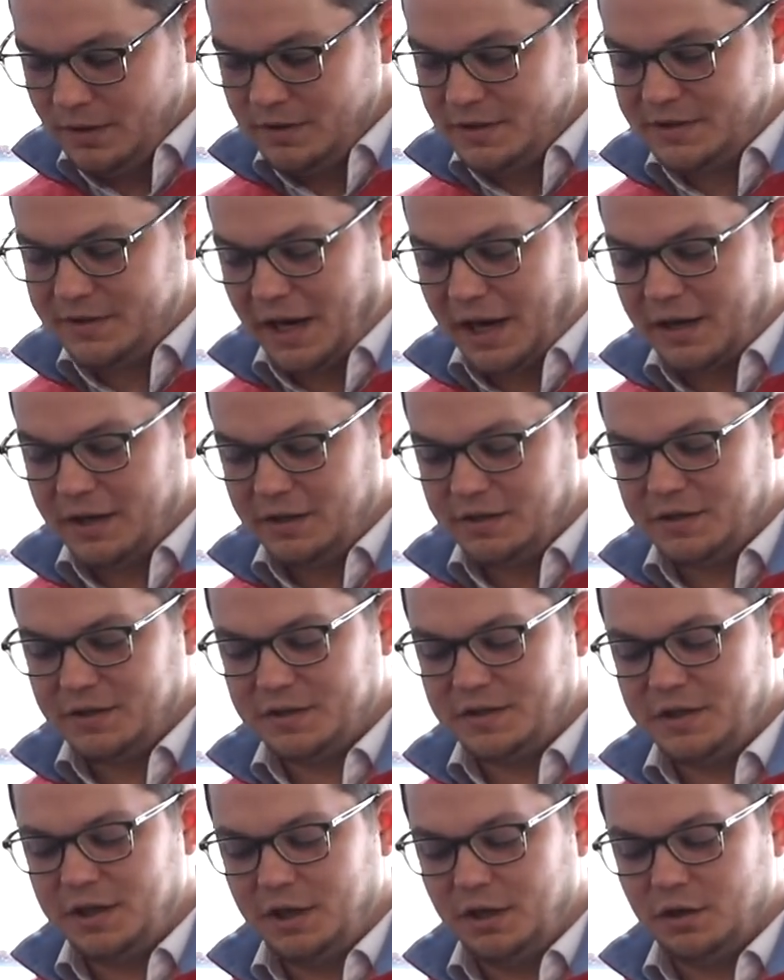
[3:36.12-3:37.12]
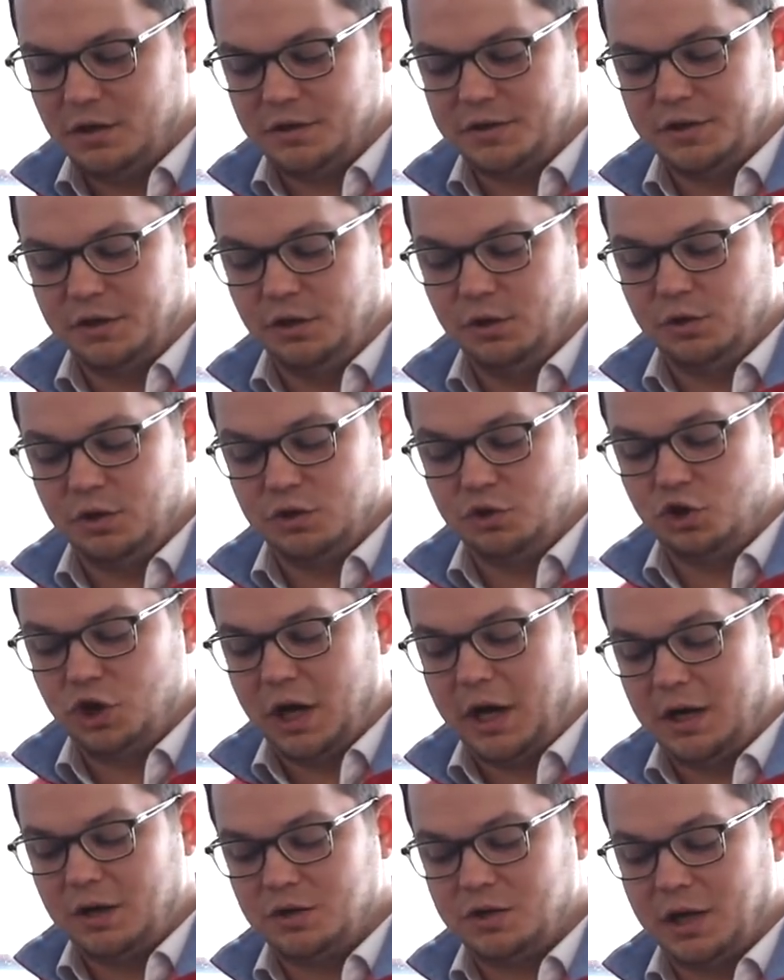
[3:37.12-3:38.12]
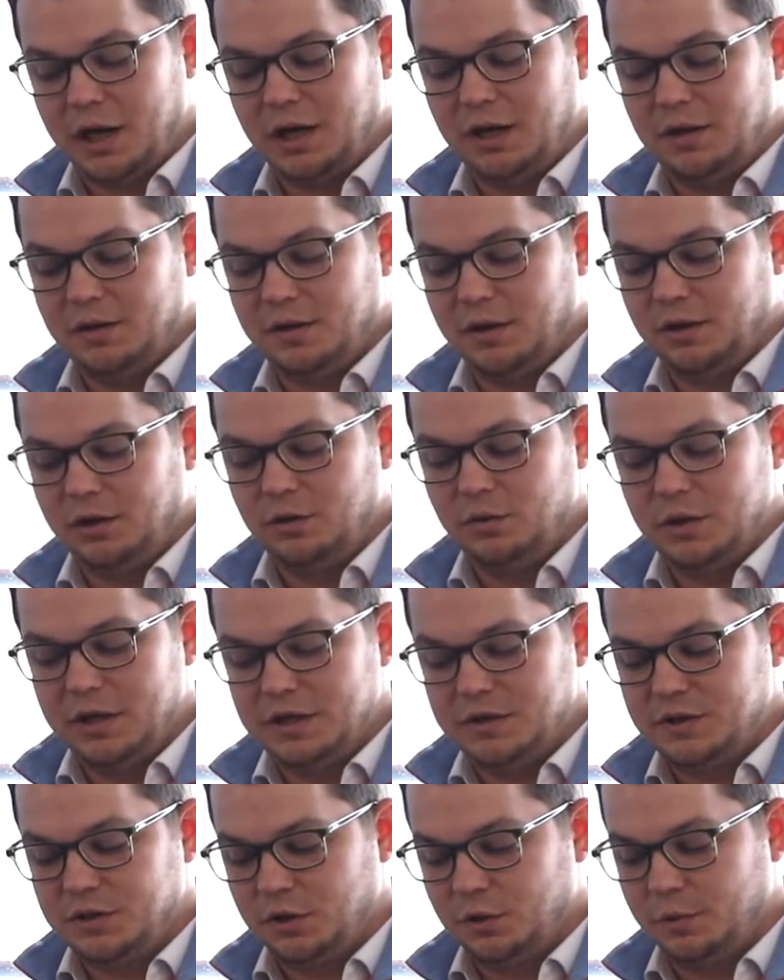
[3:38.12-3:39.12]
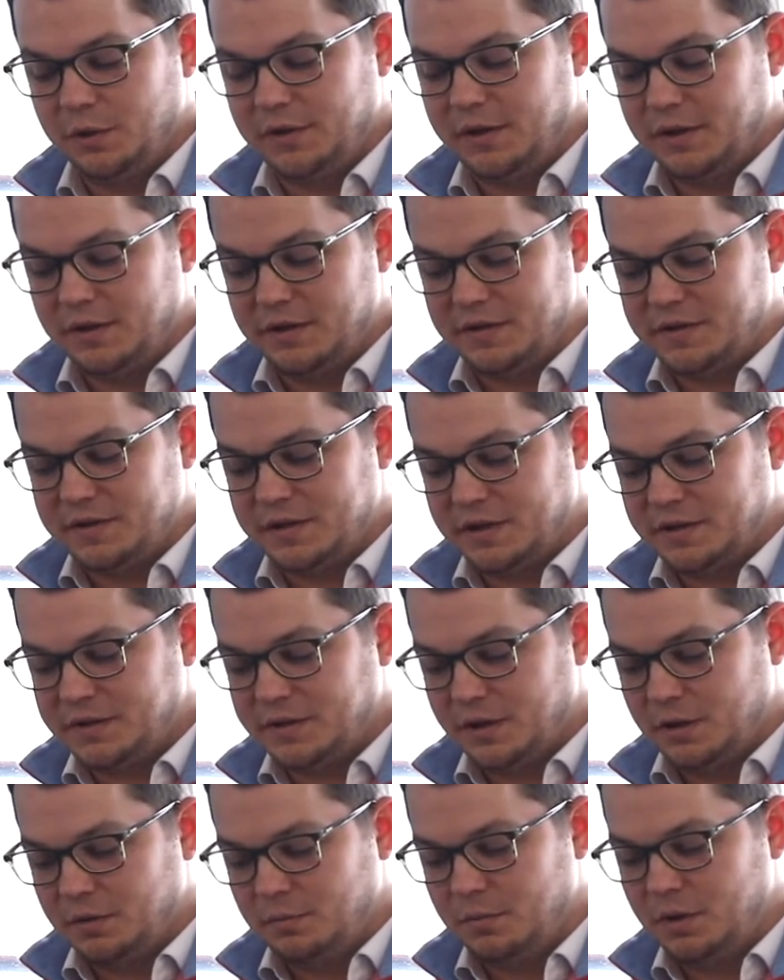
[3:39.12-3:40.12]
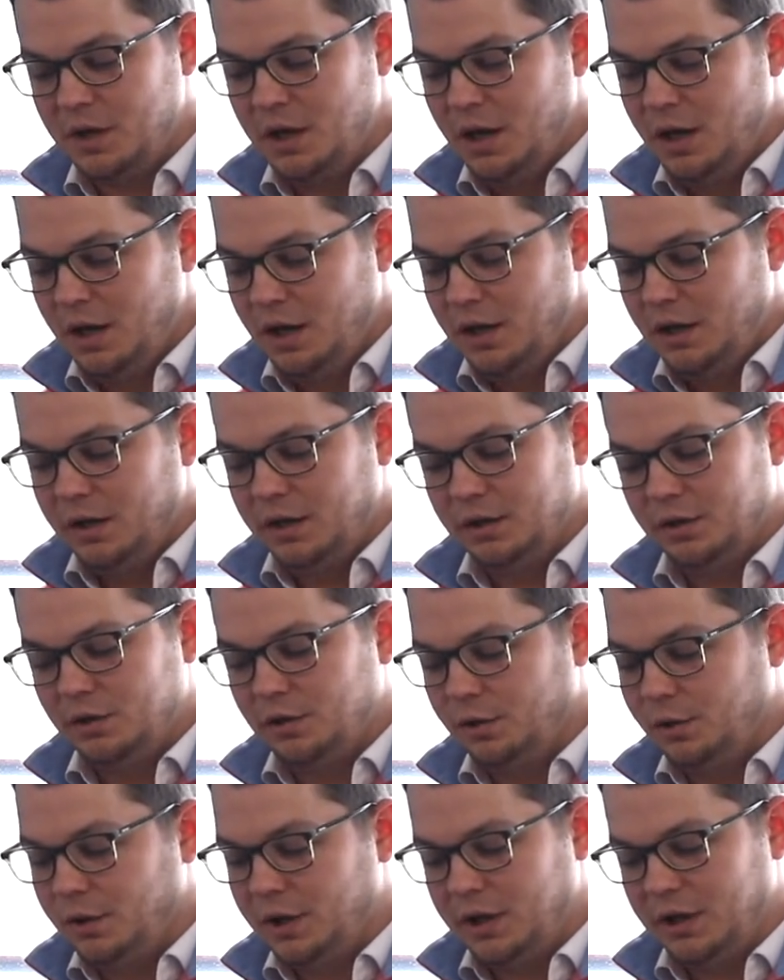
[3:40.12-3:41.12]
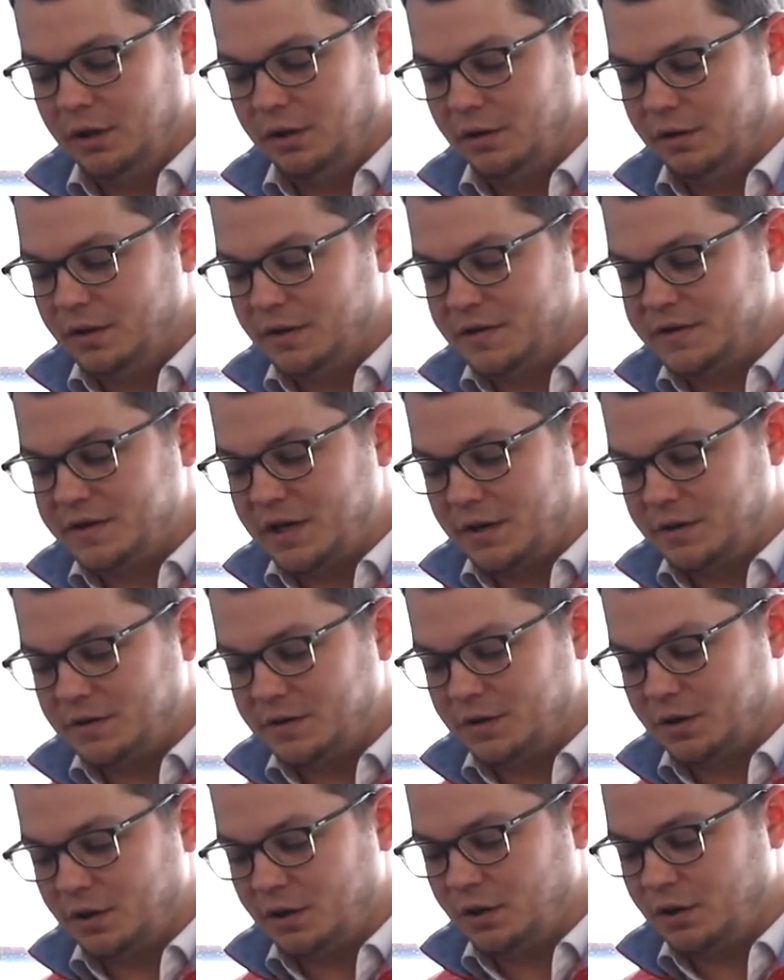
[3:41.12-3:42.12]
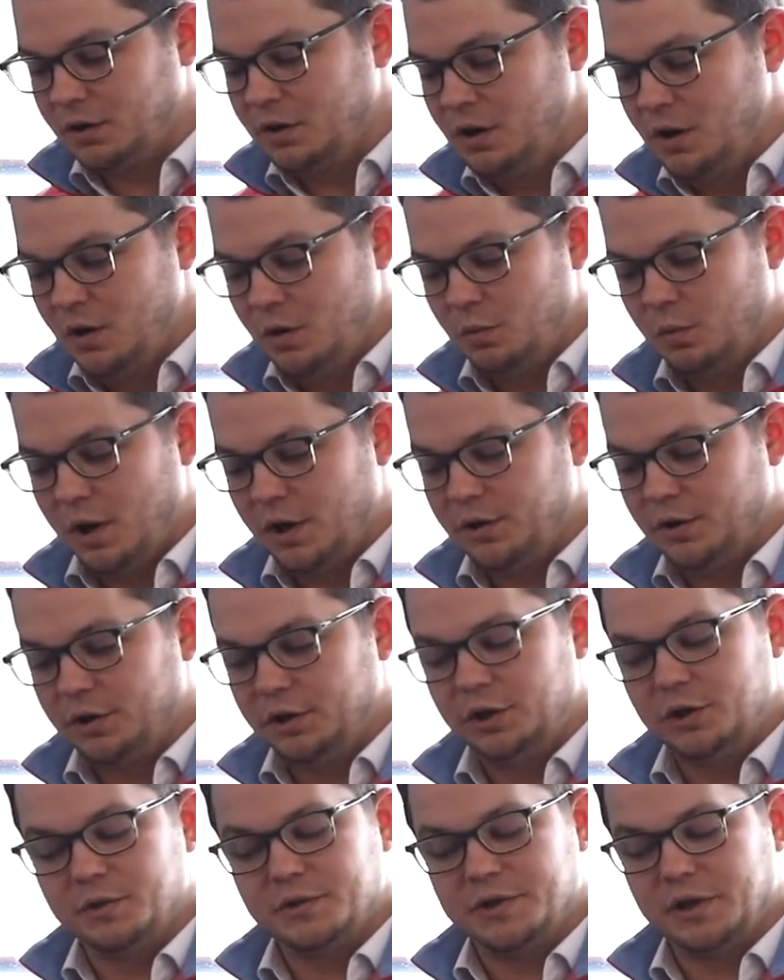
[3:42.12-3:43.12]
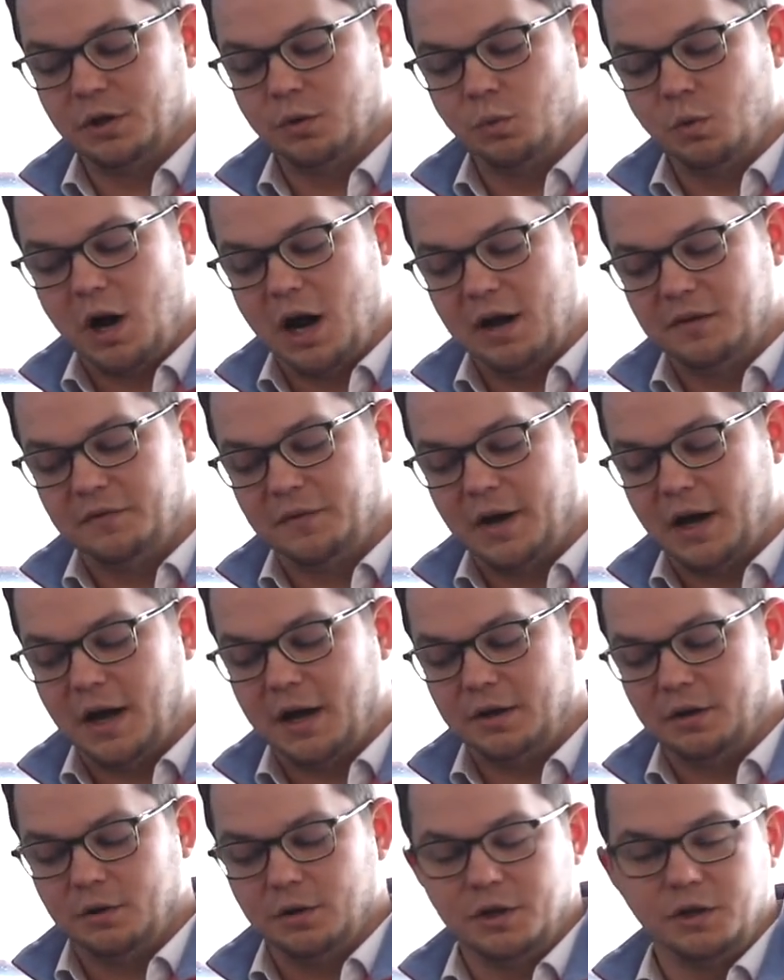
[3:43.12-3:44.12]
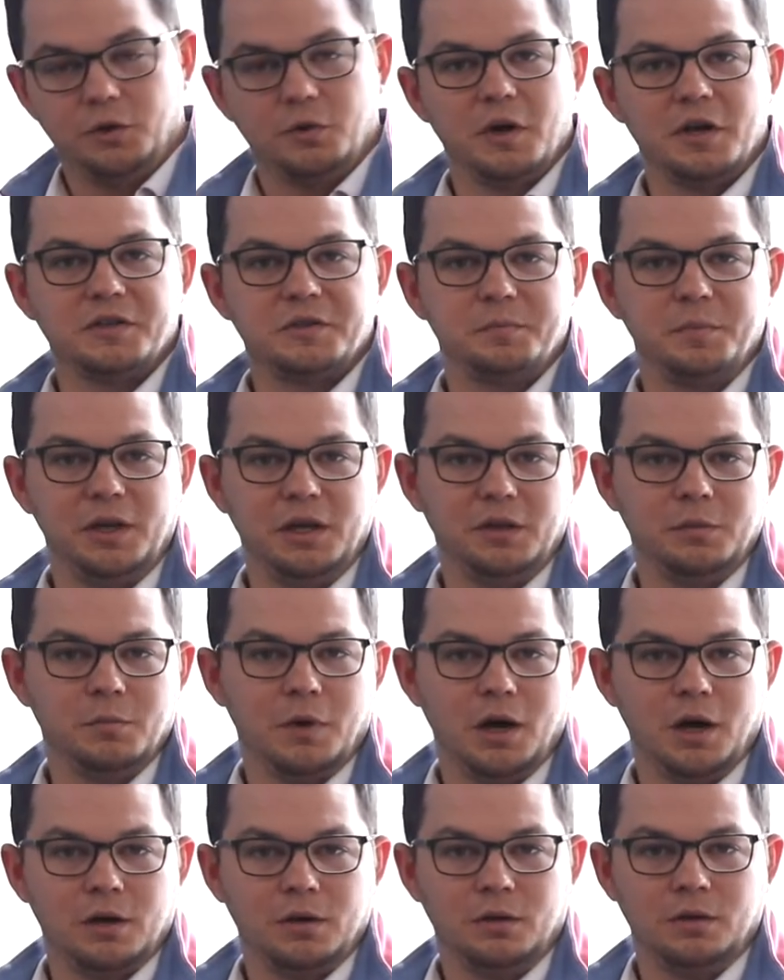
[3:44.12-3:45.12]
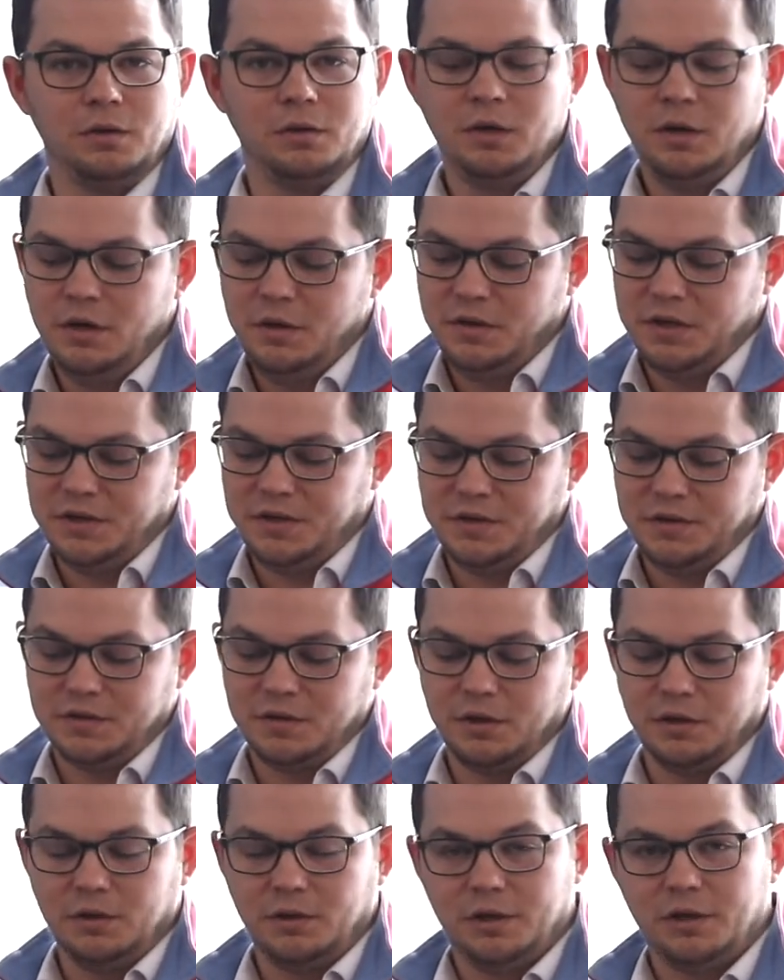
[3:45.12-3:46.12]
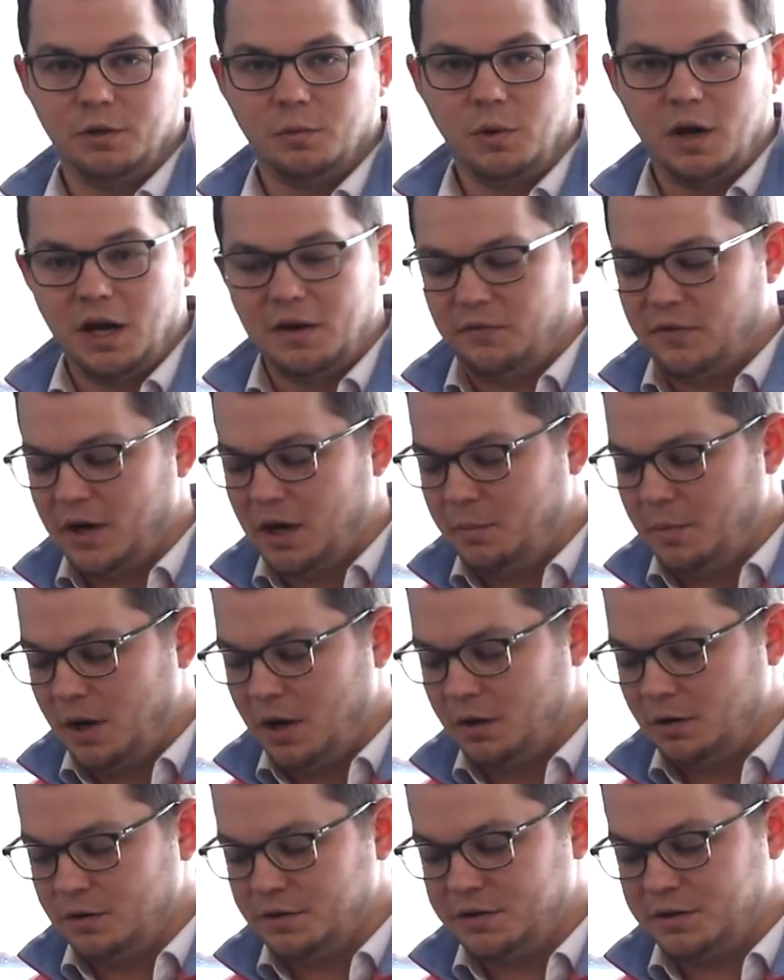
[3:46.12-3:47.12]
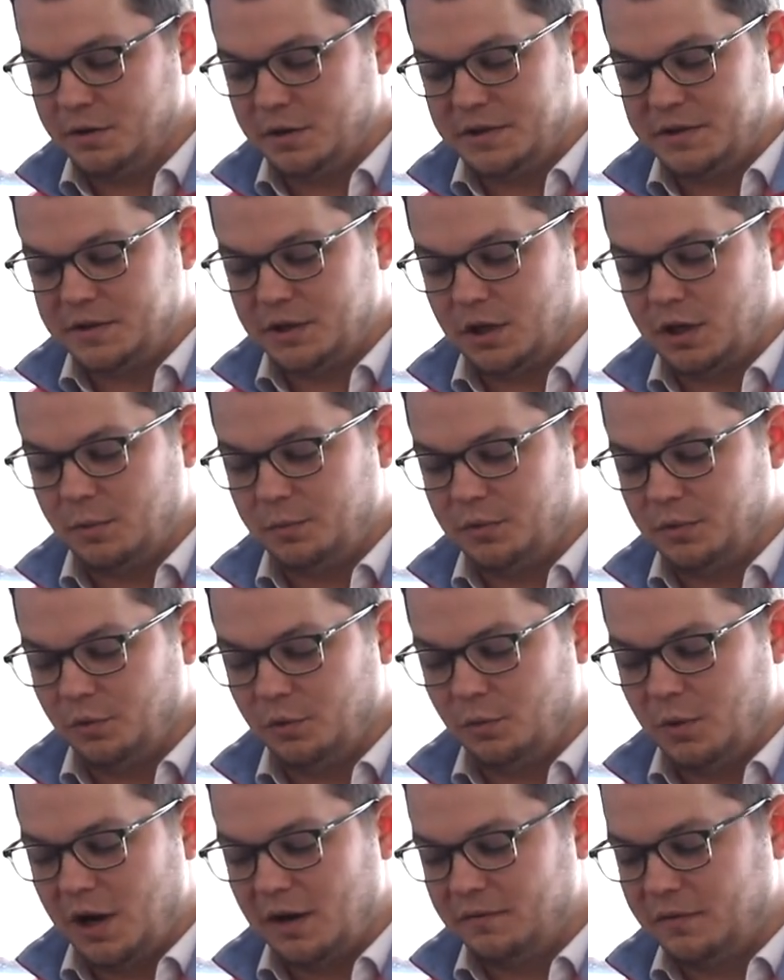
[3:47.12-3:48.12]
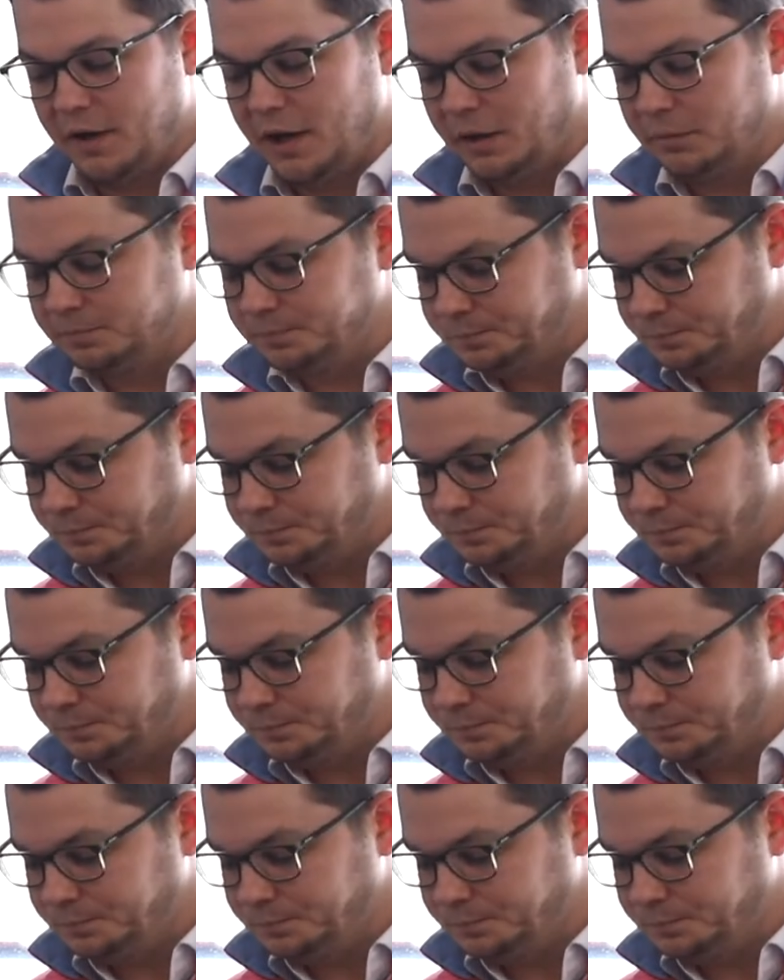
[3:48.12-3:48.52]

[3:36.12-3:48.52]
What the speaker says: Settings is here, so you can change anything you need to within the system, including the sensor, whether you're using a Wi-Fi or a USB model. This is currently the Wi-Fi model, so it's set up through the Wi-Fi.